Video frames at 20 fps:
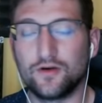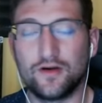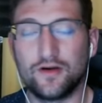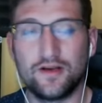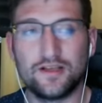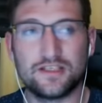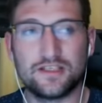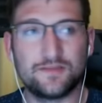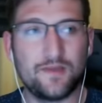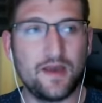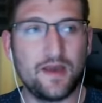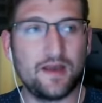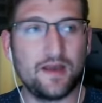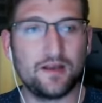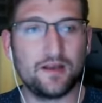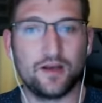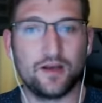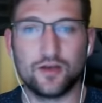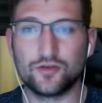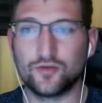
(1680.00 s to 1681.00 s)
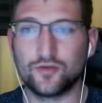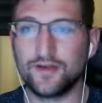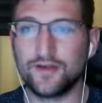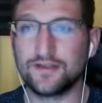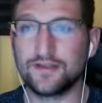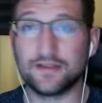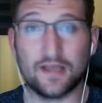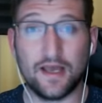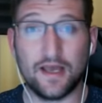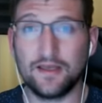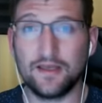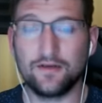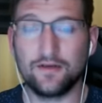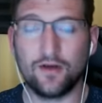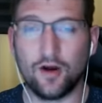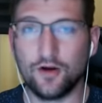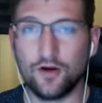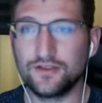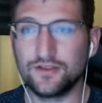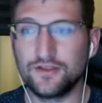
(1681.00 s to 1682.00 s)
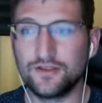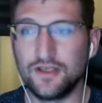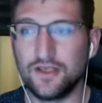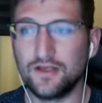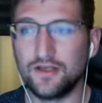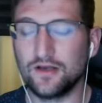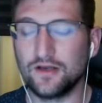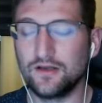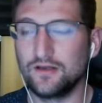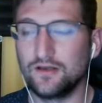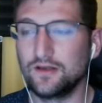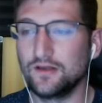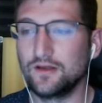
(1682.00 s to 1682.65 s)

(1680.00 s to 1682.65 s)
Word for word: Hispanic countries like Argentina,